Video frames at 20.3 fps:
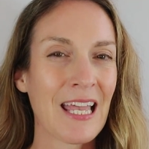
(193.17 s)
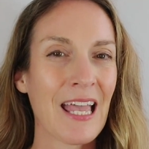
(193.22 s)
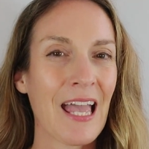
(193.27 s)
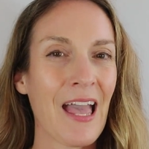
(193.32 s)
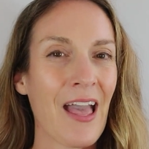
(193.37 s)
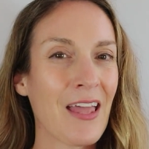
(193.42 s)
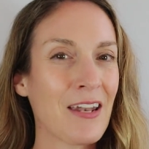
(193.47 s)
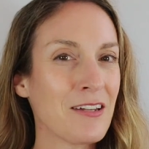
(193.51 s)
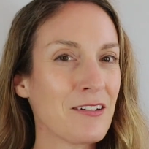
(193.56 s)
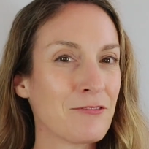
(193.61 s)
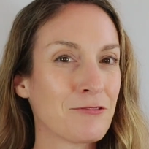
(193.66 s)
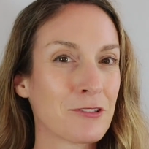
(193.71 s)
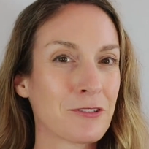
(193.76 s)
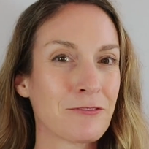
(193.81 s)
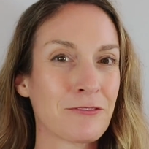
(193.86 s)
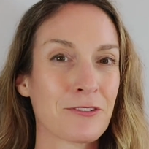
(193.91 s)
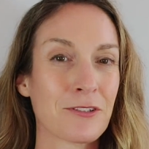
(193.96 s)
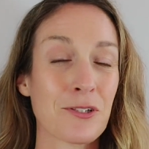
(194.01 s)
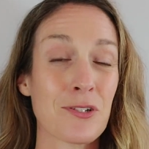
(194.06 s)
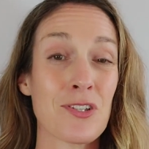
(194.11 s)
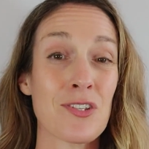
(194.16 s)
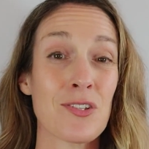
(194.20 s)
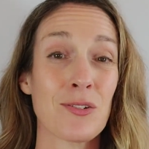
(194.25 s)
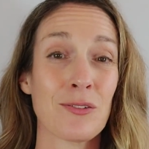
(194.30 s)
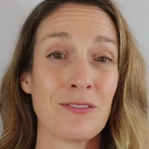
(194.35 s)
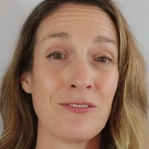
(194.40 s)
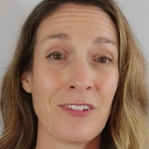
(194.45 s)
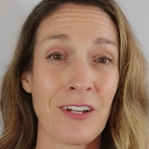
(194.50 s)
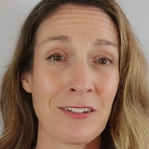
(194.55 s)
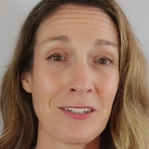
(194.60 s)
and it refers to a
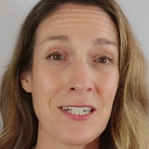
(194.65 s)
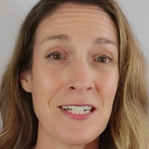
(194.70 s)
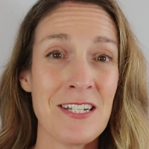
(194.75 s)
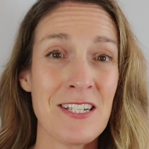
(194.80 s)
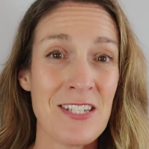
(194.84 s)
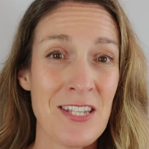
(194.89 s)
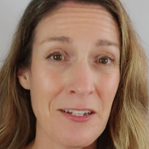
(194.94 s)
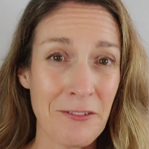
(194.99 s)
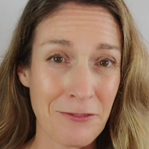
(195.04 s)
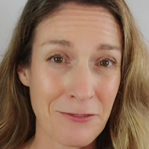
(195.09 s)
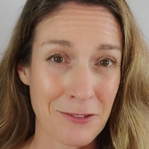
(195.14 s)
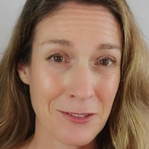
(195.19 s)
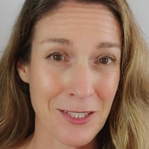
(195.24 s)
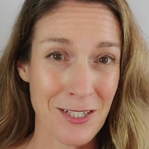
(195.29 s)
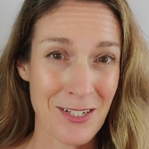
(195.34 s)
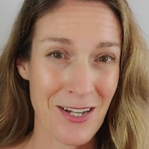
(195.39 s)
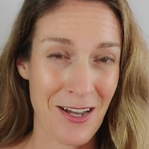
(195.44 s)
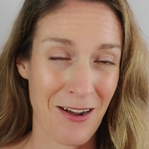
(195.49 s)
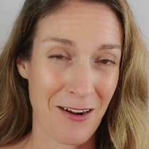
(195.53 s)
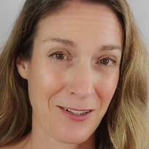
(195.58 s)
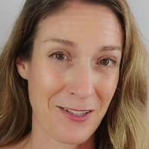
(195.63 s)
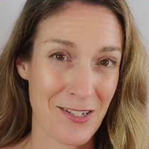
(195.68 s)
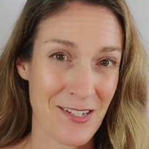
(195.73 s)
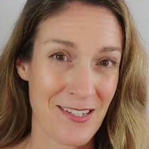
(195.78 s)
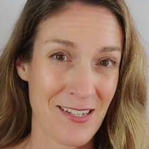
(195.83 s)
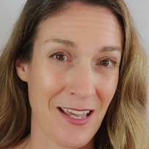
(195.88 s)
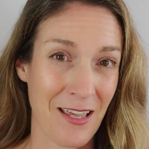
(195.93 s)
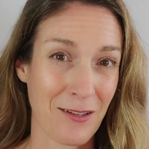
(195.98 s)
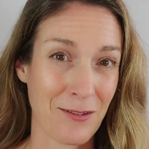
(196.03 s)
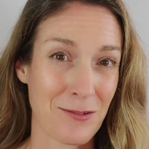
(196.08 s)
very different R
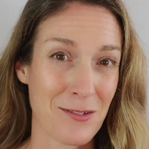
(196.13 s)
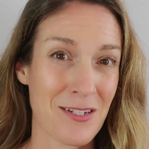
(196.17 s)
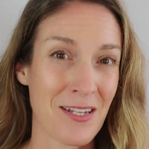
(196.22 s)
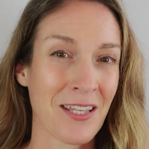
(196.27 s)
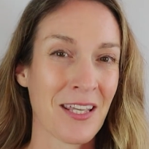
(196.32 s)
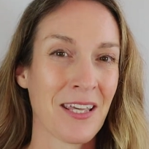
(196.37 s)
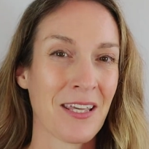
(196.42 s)
sound.